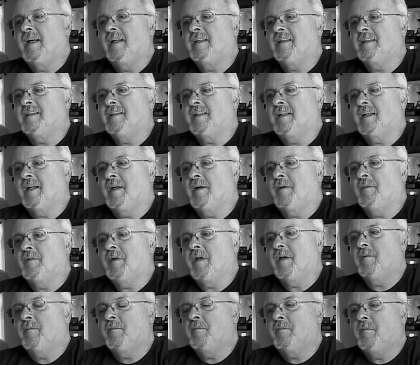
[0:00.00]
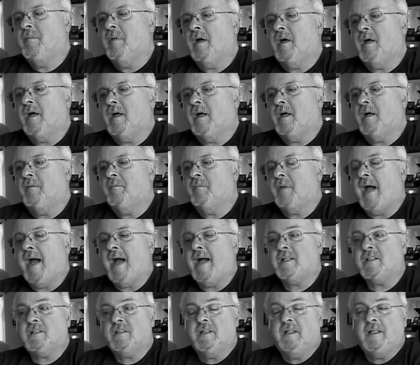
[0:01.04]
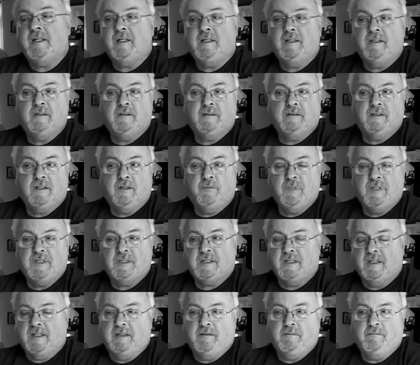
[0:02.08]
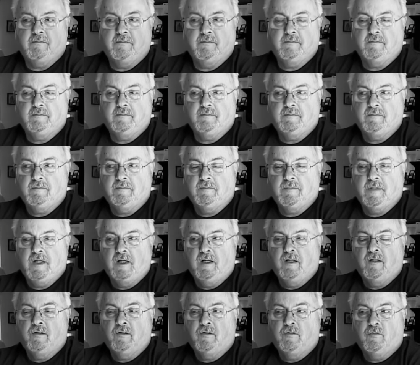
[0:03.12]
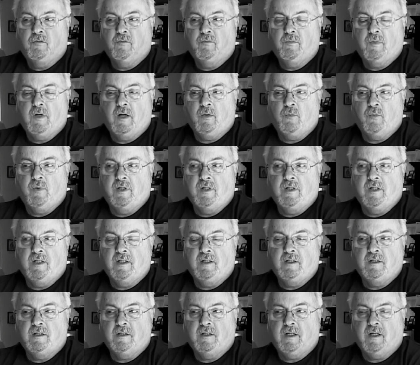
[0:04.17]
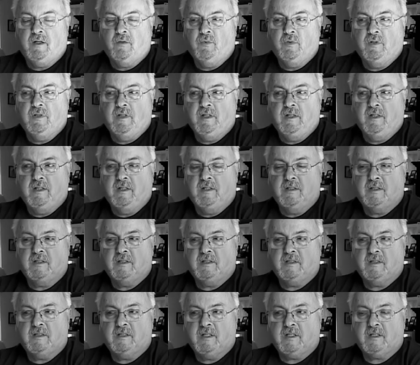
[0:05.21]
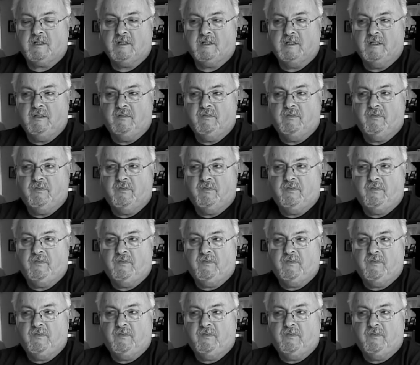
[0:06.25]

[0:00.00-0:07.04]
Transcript: And uh, um, actually, let me see. I went in. I went in in 60,